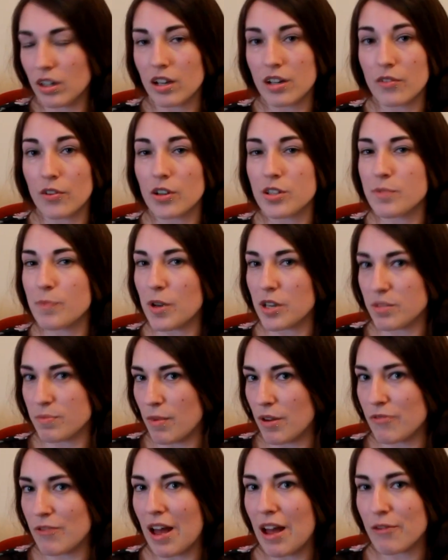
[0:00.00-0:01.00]
I spoke to
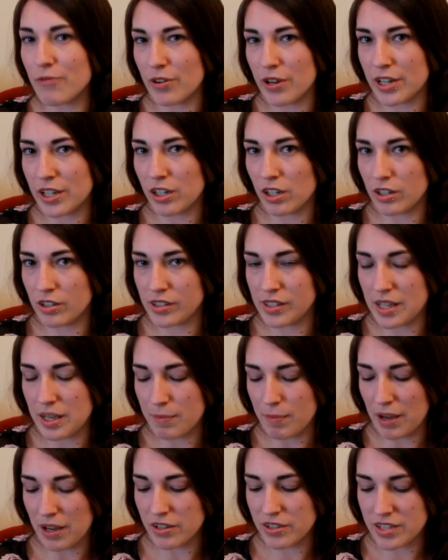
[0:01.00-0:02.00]
my vet very closely
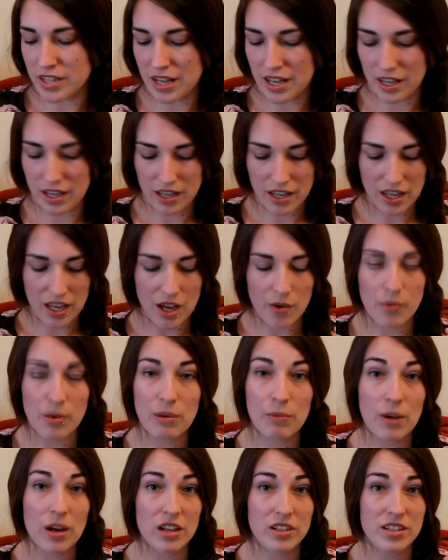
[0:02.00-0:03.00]
about it, and we
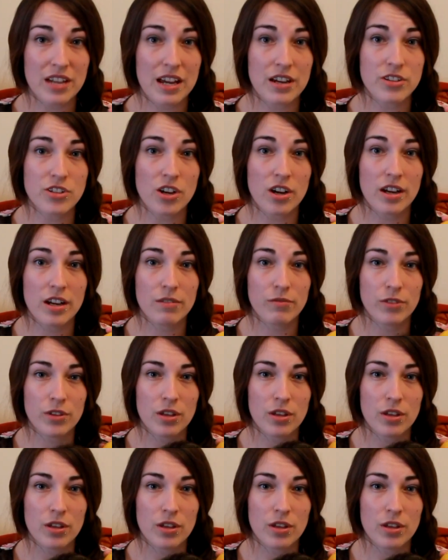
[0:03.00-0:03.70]
worked out a diet for